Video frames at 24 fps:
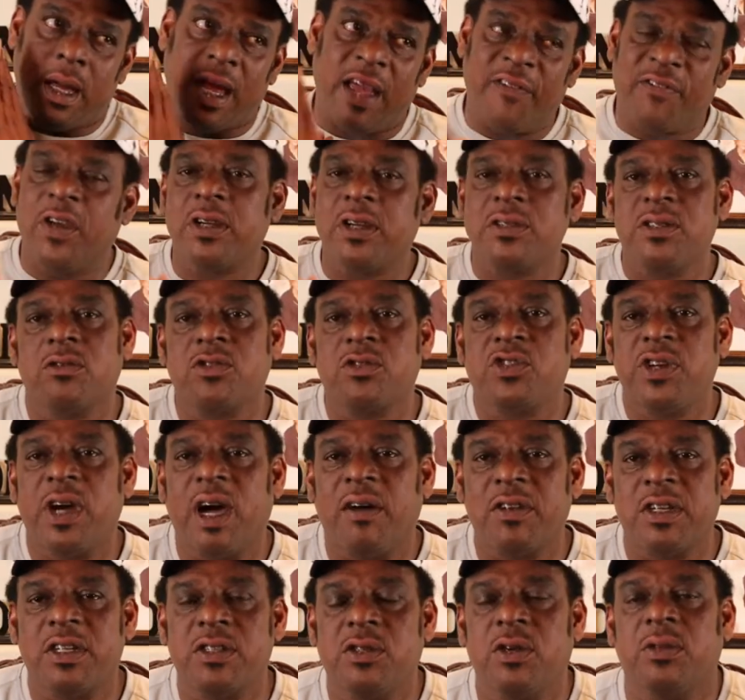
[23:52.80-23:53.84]
If there's no
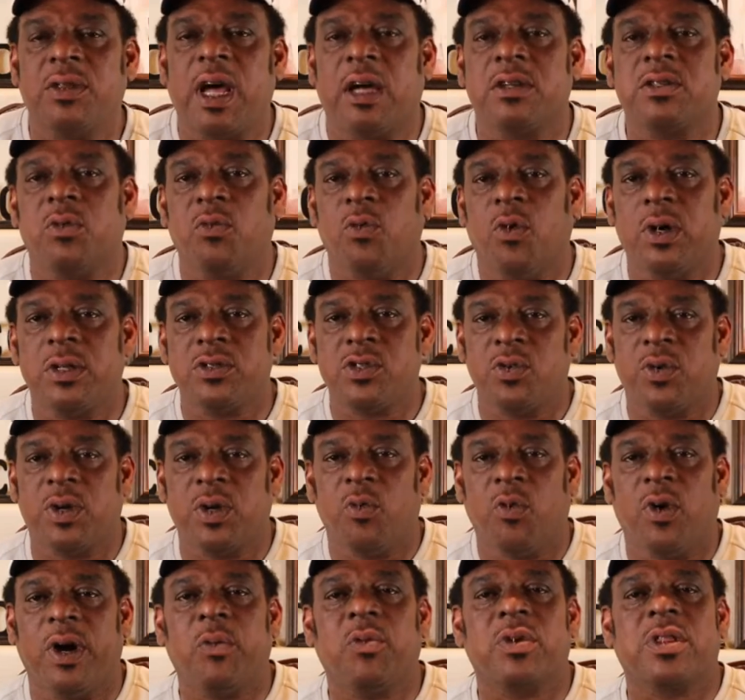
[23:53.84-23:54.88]
travel in
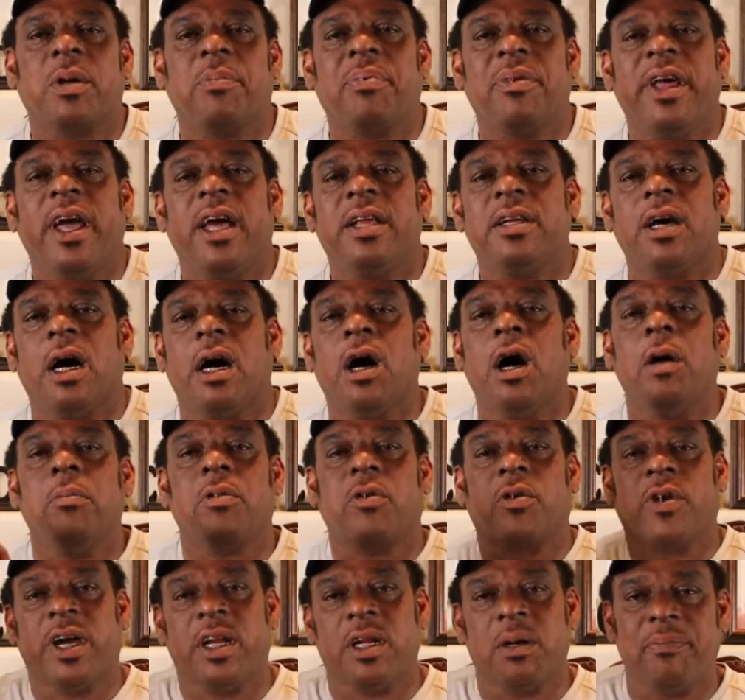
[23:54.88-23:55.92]
2021 with a plan to
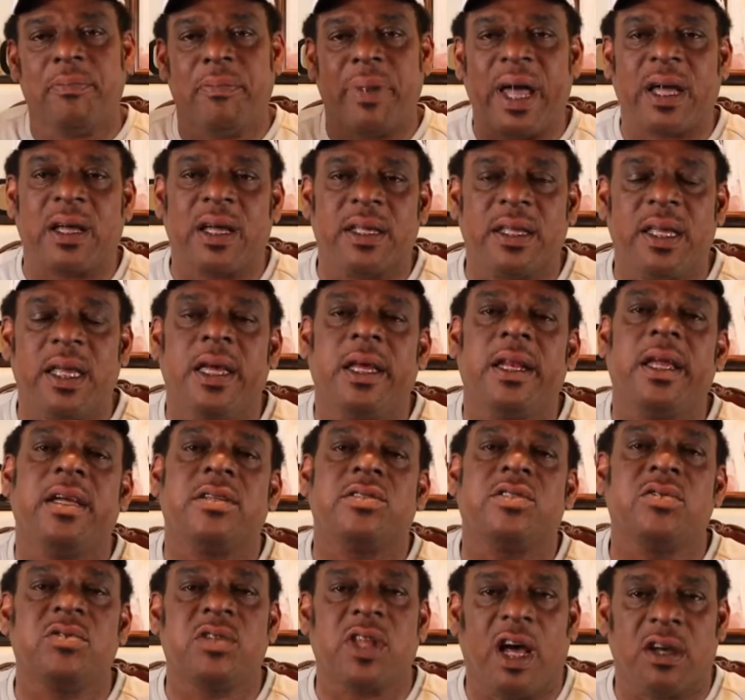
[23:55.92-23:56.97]
upgrade them back again in
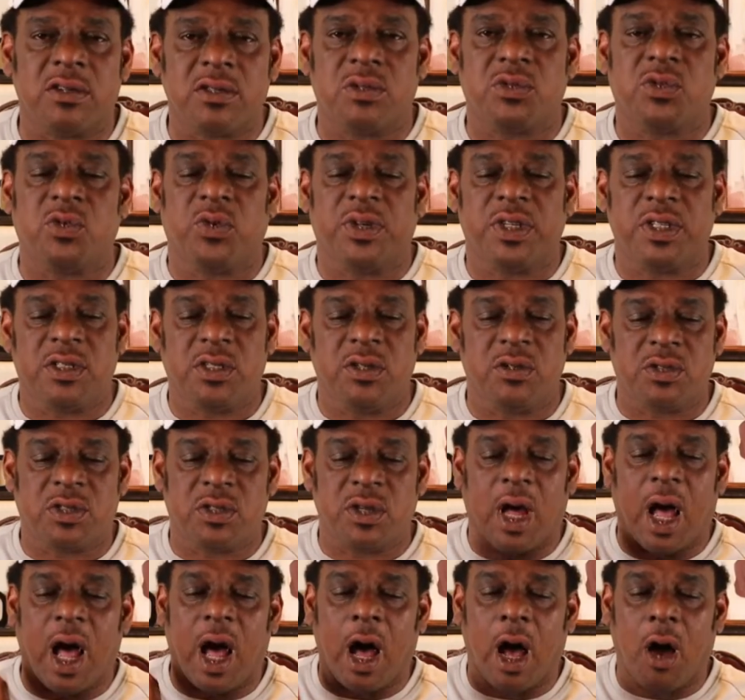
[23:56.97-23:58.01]
2022.
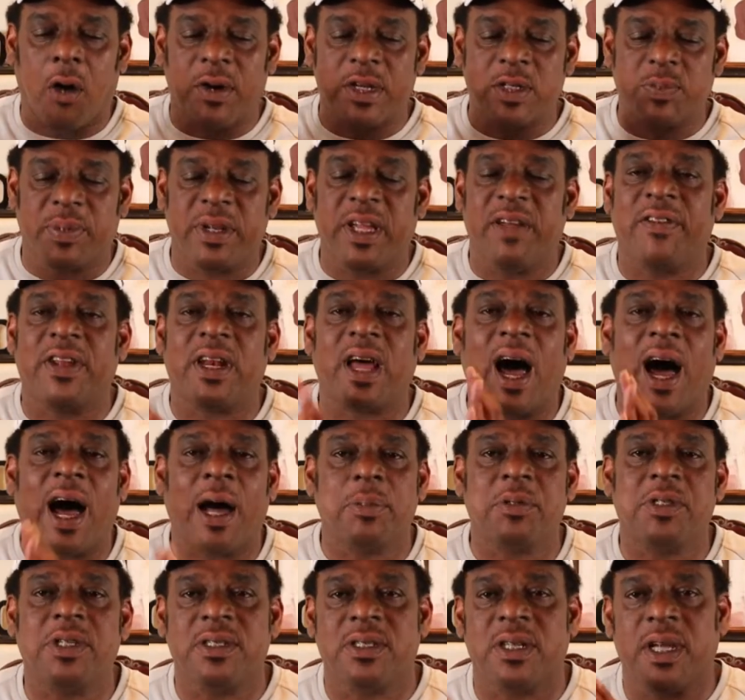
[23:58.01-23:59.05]
So I always believe in
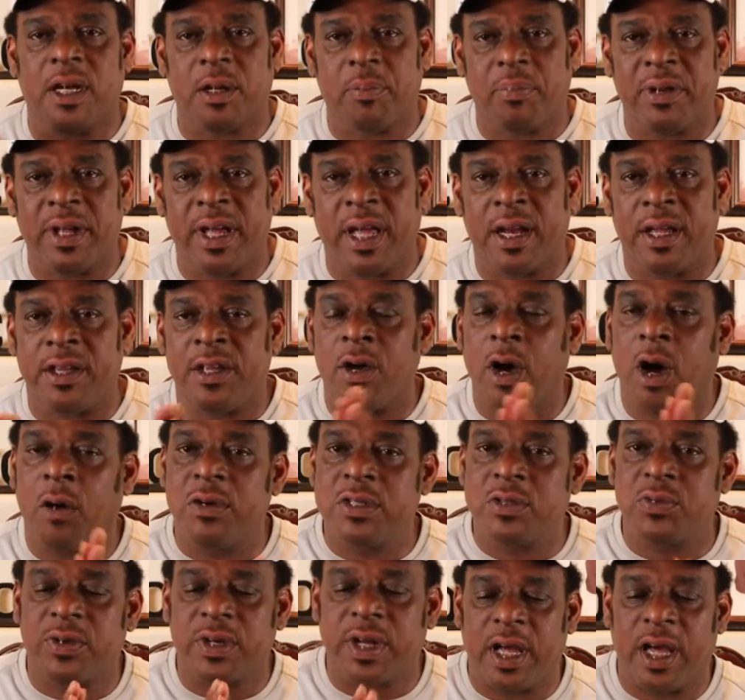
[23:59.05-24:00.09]
options and a plan. You
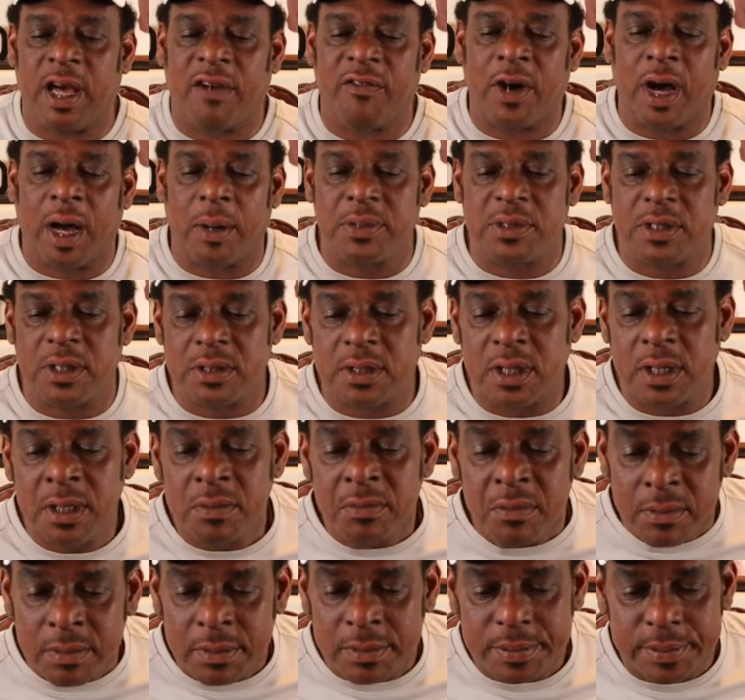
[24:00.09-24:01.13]
always to have options.
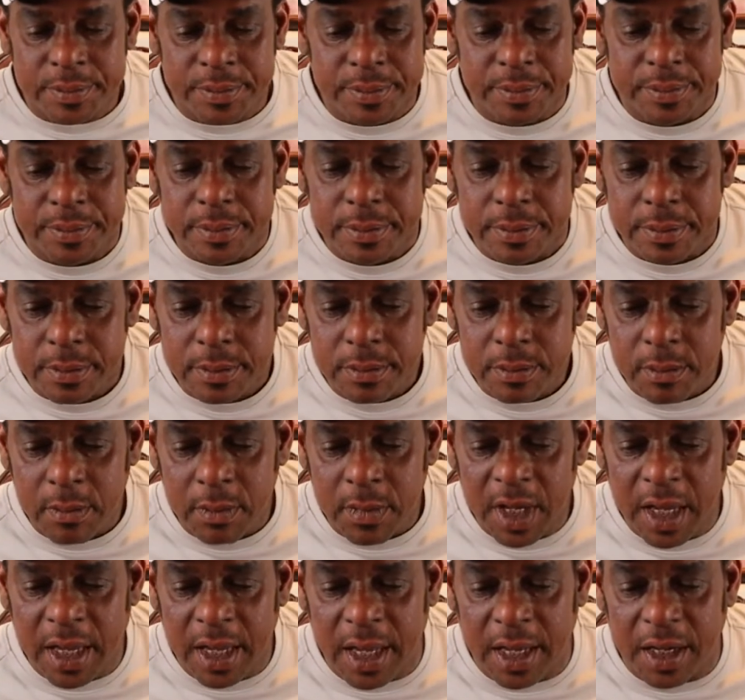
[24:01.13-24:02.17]

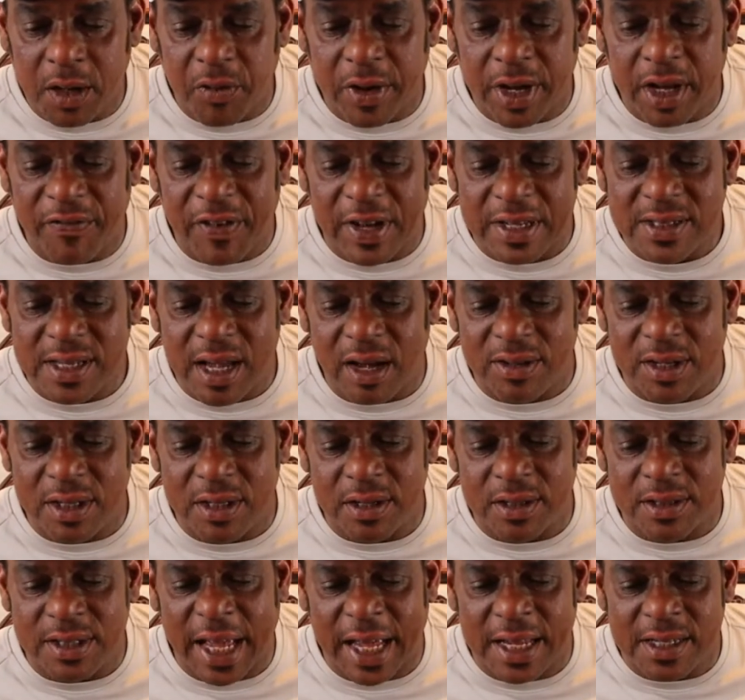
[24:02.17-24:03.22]
Anyway, if I sound a
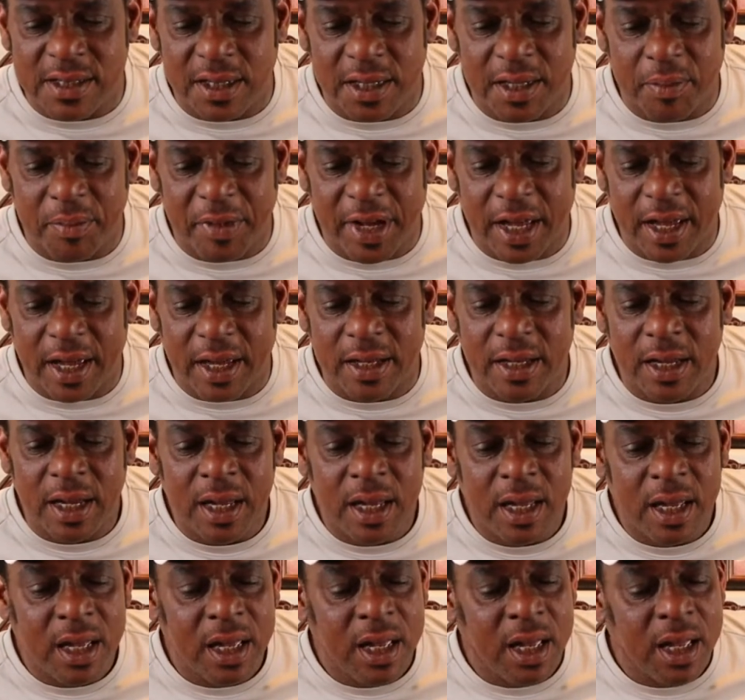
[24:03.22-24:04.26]
little nasally, man,
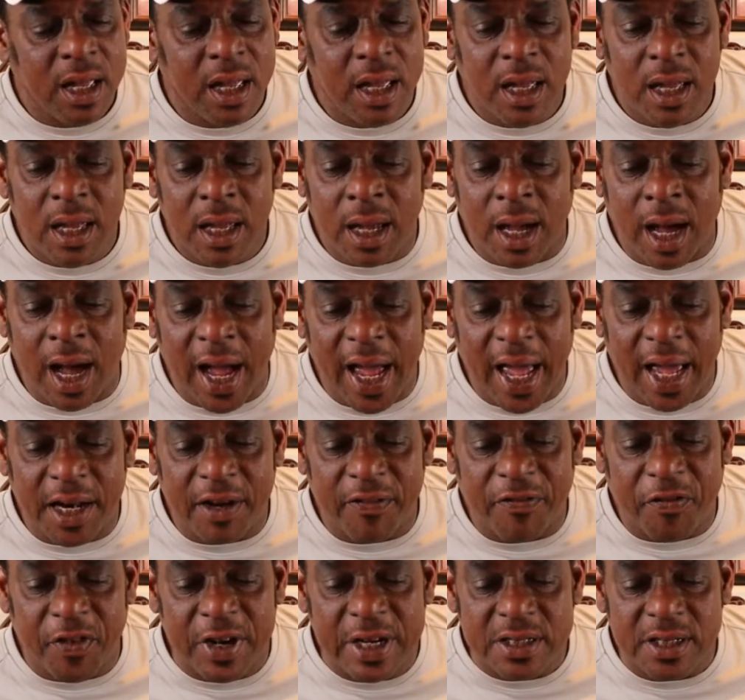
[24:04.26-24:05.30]
I had
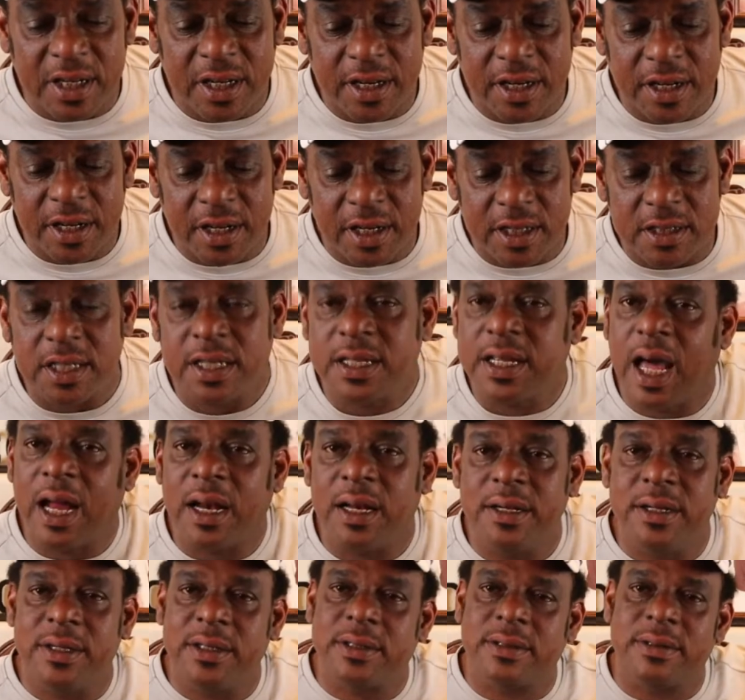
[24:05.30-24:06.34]
it freezing in here because it got a
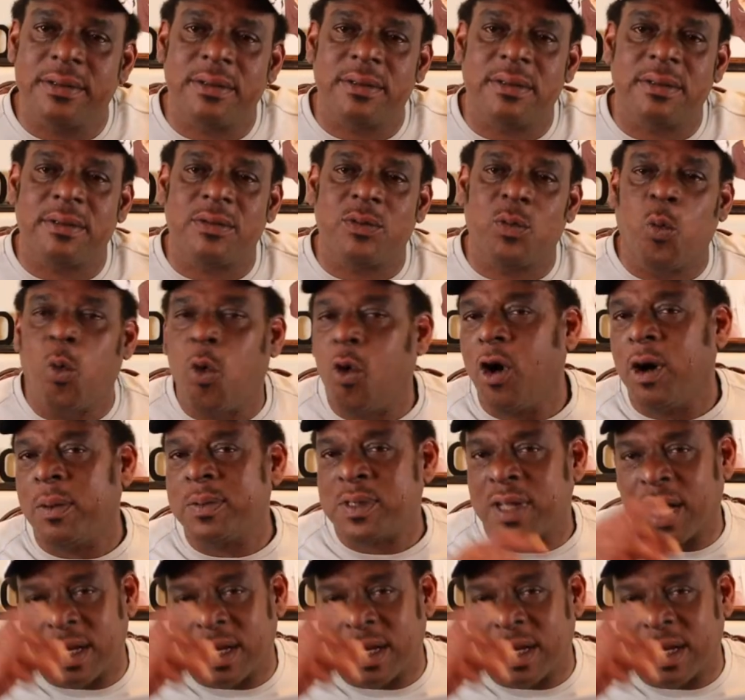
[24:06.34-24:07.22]
little warm.